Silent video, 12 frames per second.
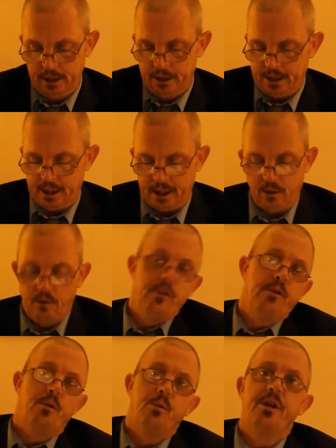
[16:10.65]
Now,
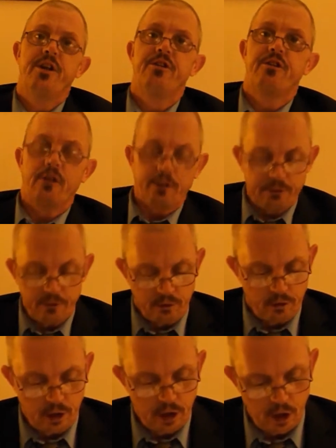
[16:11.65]
with instructional
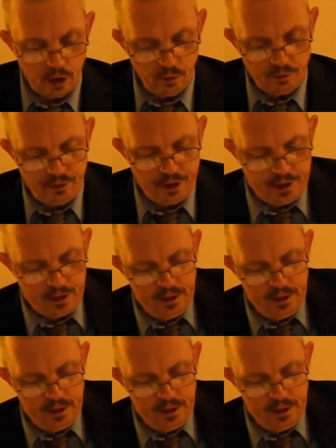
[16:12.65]
coaching,